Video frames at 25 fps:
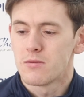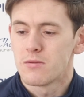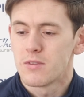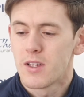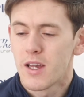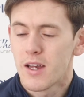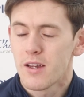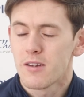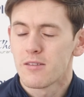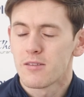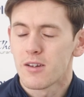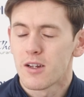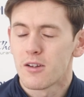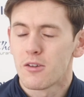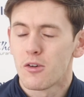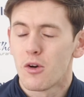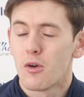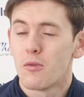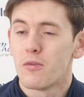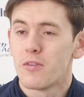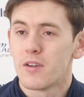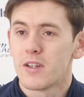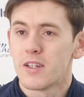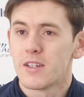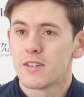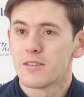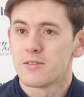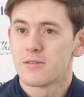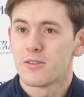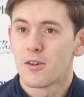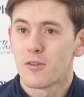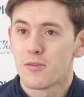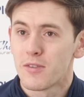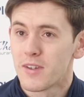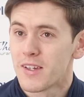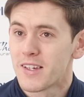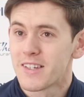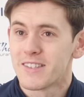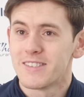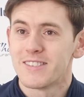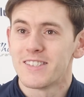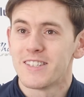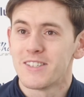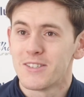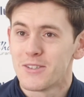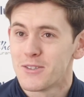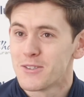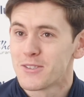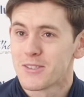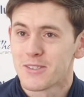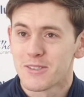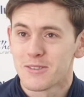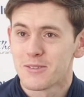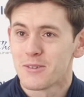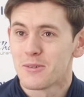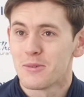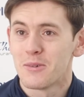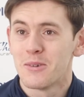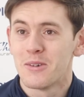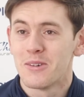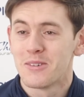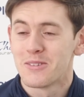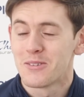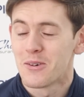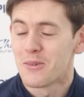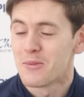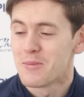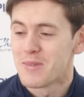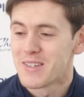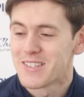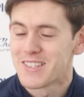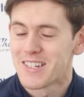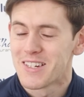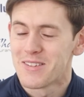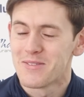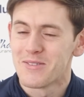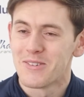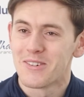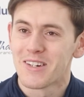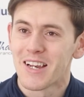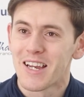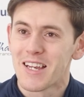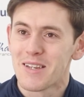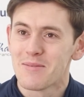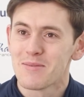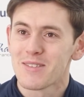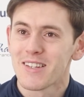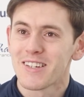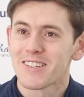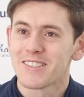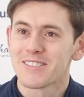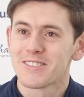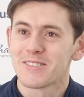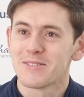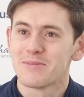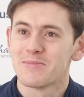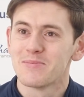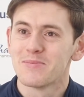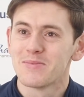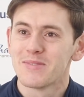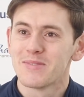yeah, hopefully it continues and I don't miss any more games like so.